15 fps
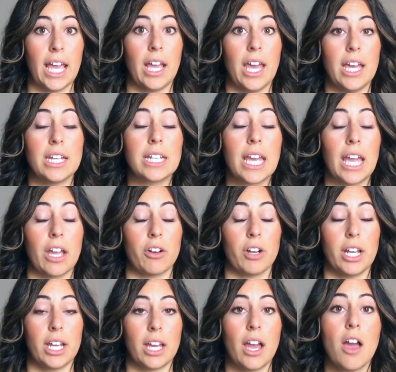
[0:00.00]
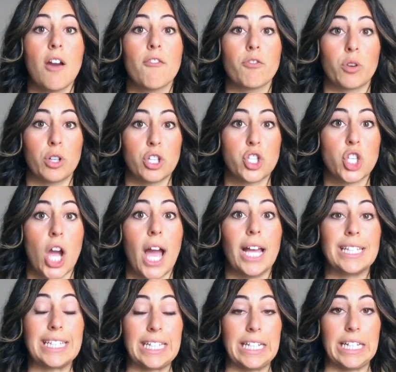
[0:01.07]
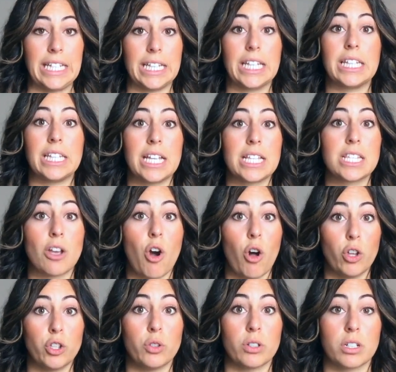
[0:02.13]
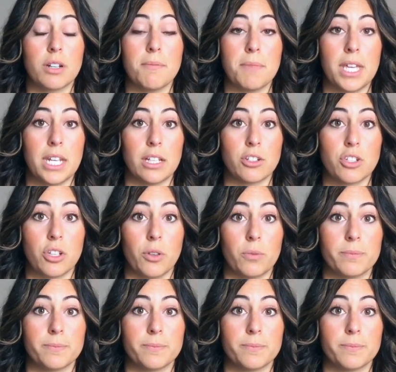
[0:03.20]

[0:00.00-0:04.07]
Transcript: and caring for a child in need. That's all you're committing to.